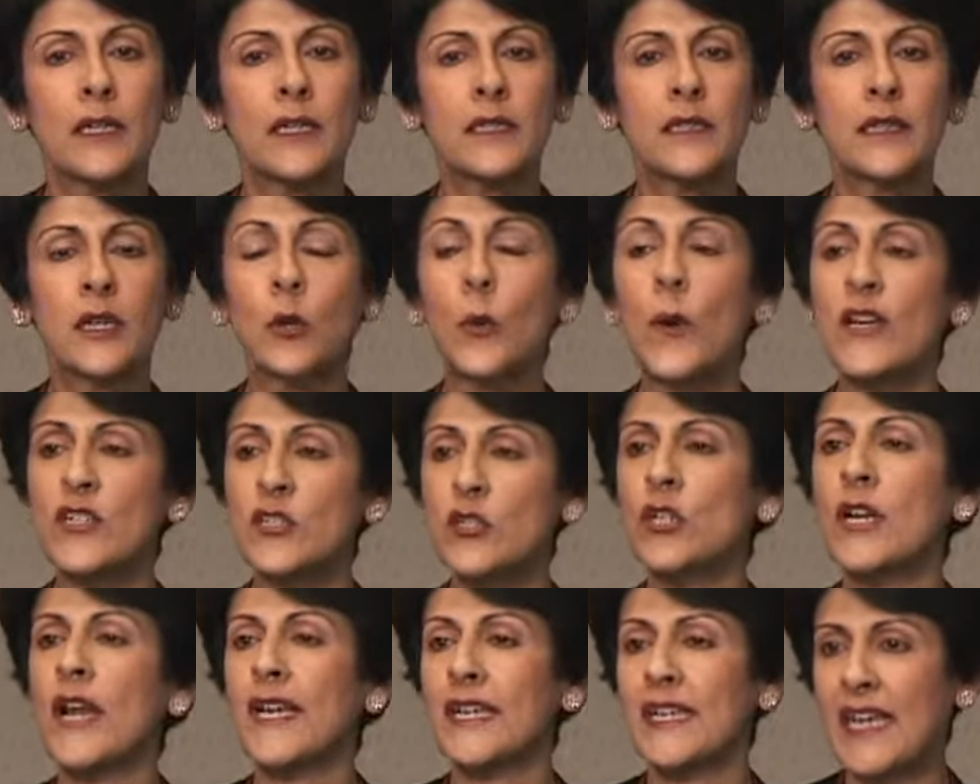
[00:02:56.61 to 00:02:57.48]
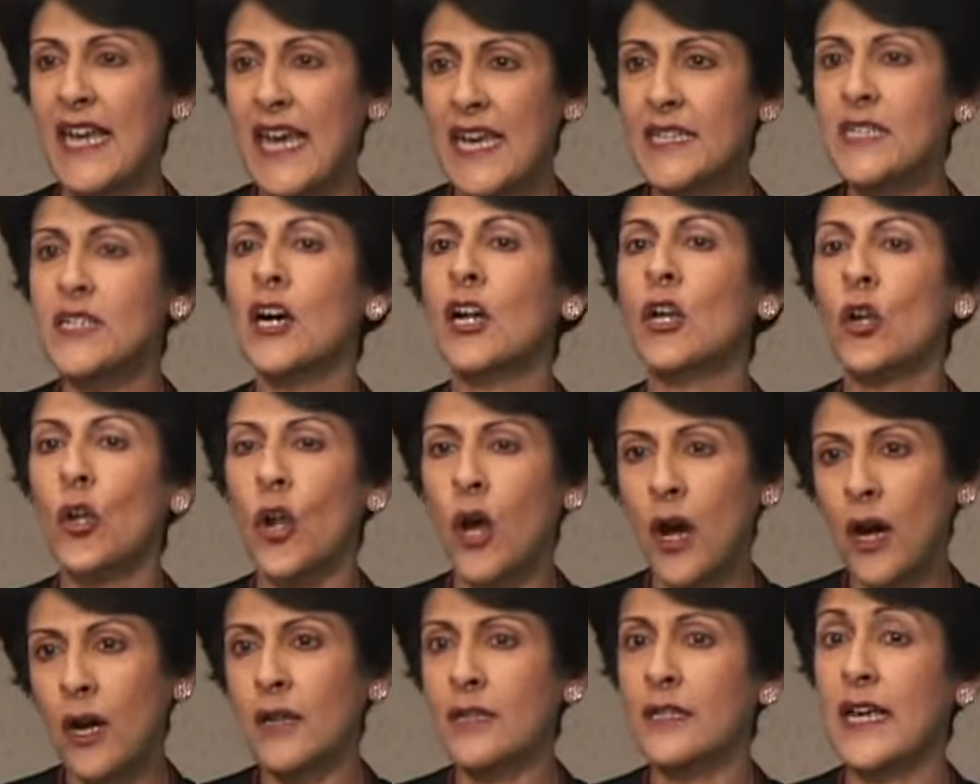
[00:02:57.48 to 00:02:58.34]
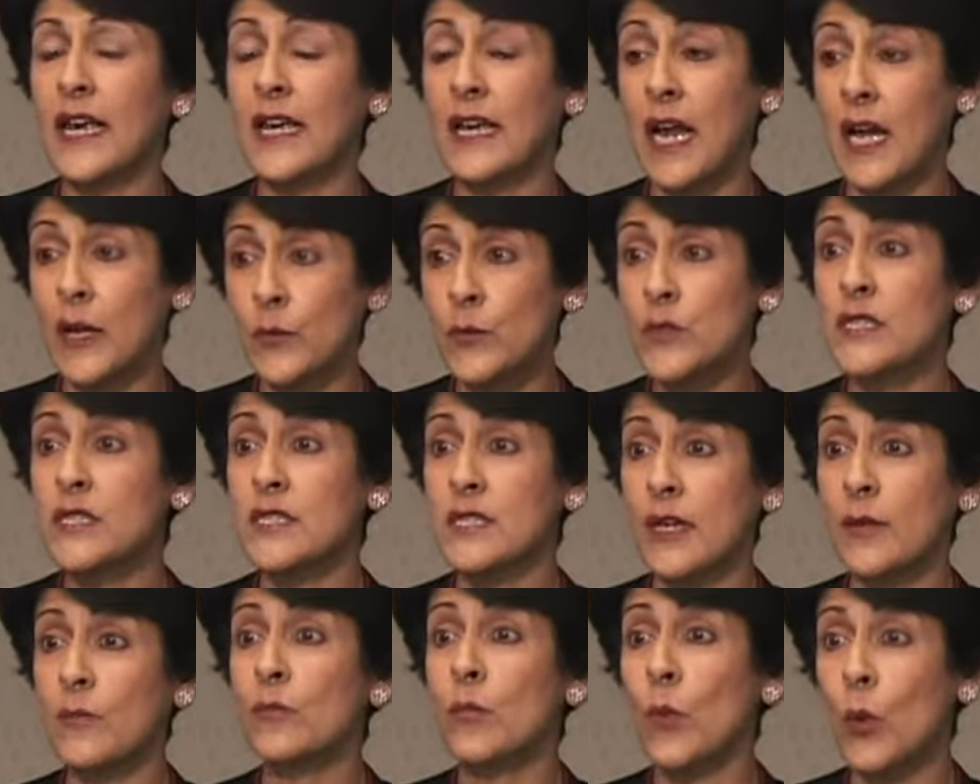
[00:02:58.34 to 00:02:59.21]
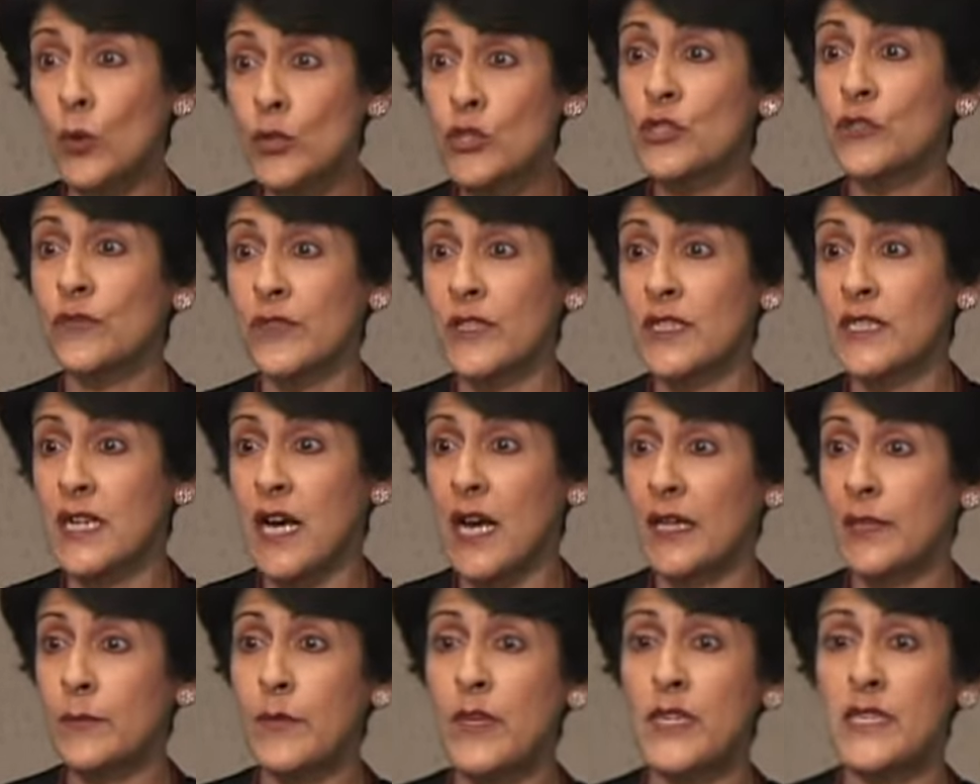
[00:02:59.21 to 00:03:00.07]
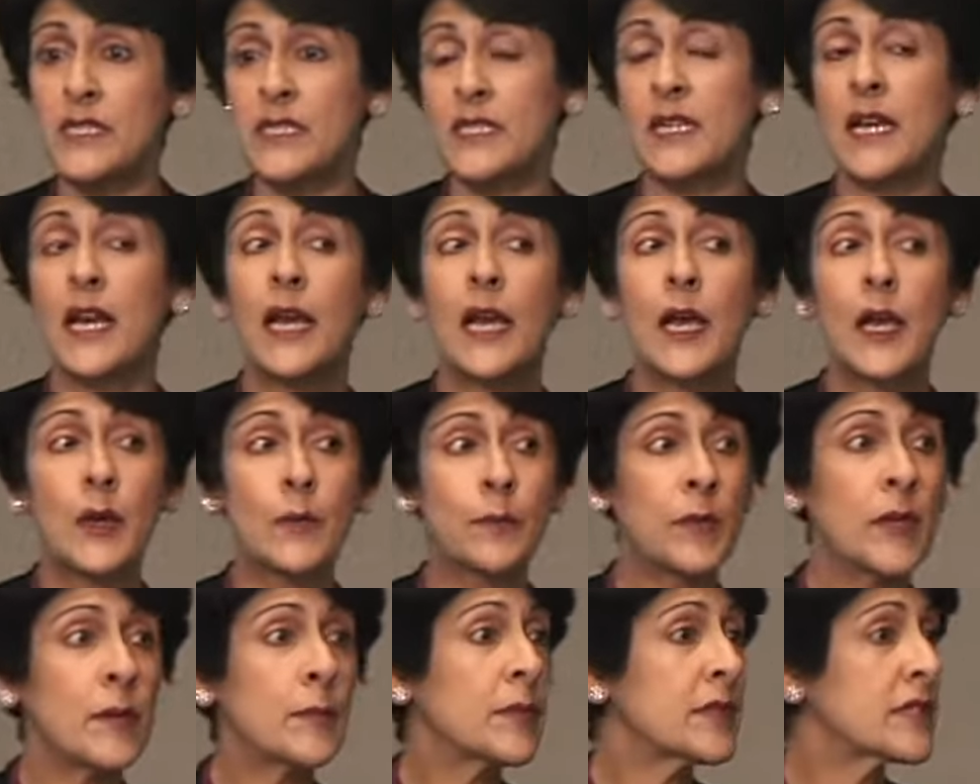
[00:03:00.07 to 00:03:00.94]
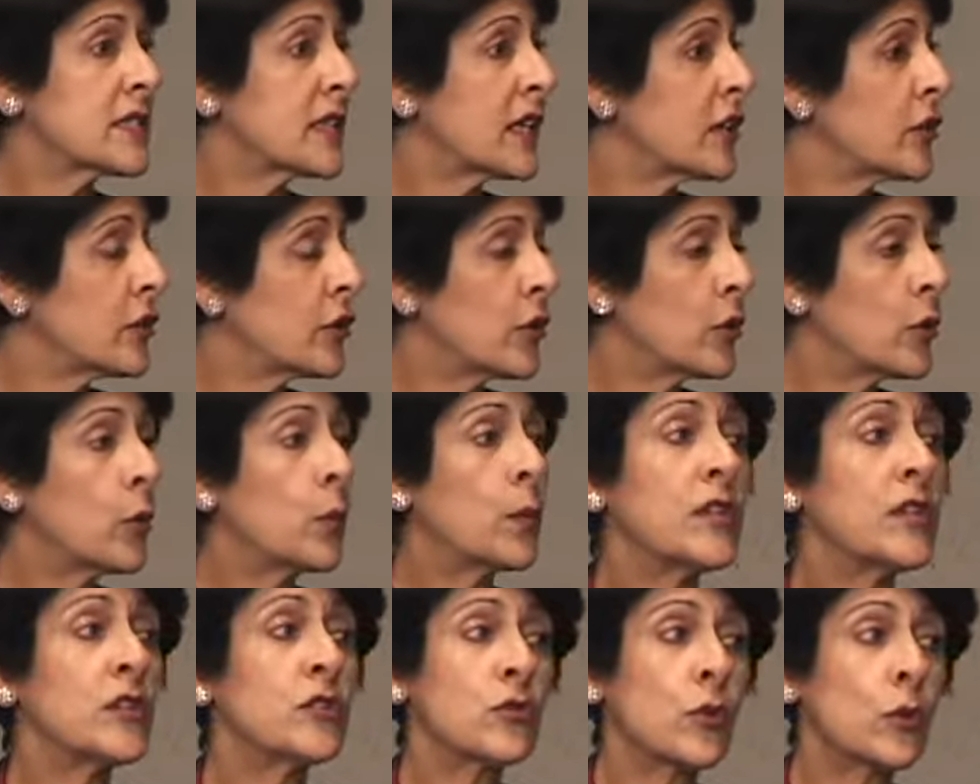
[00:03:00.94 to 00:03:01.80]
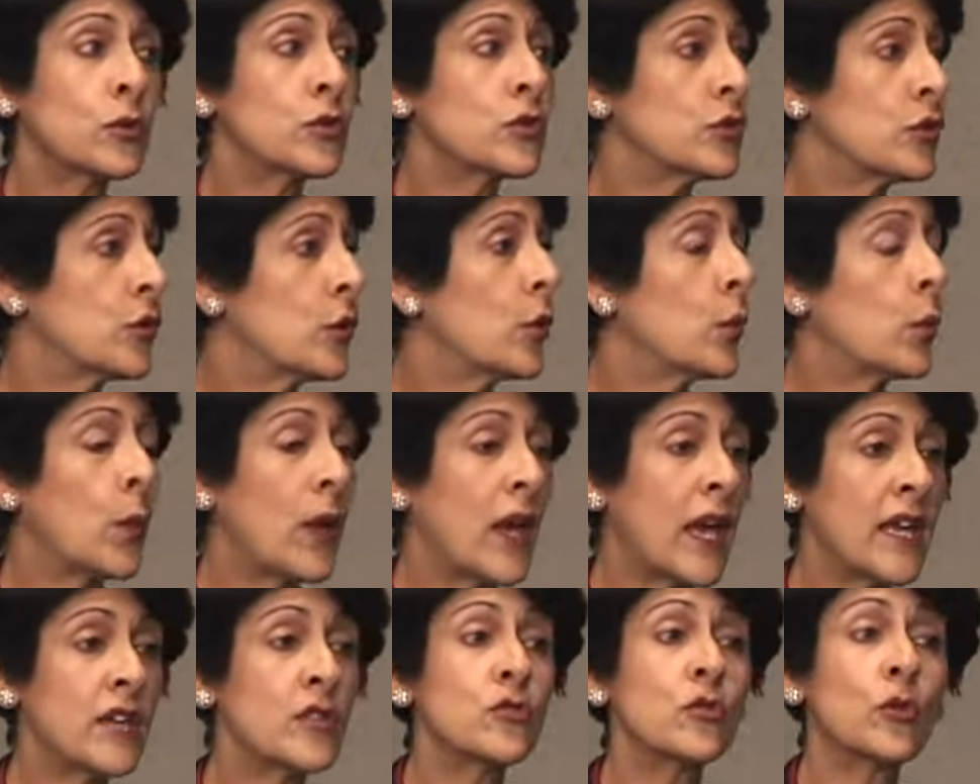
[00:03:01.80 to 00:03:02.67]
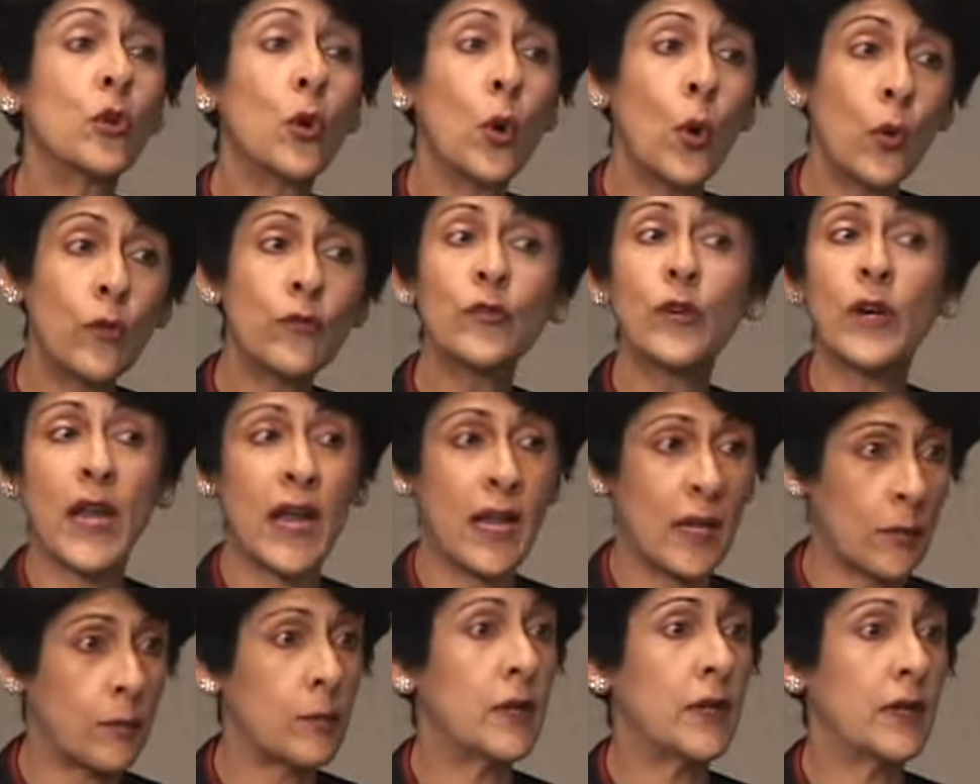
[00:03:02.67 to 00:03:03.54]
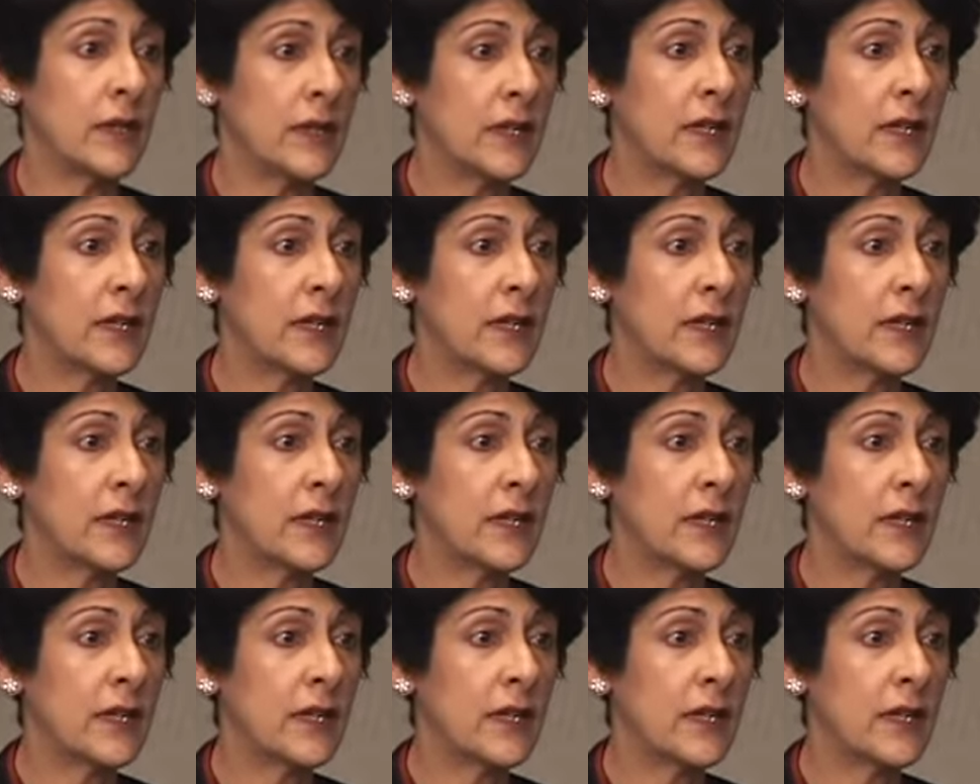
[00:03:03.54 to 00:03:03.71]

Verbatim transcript: The question I get a lot, and I would say most of the time, is people say, you know, don't know where to go for help.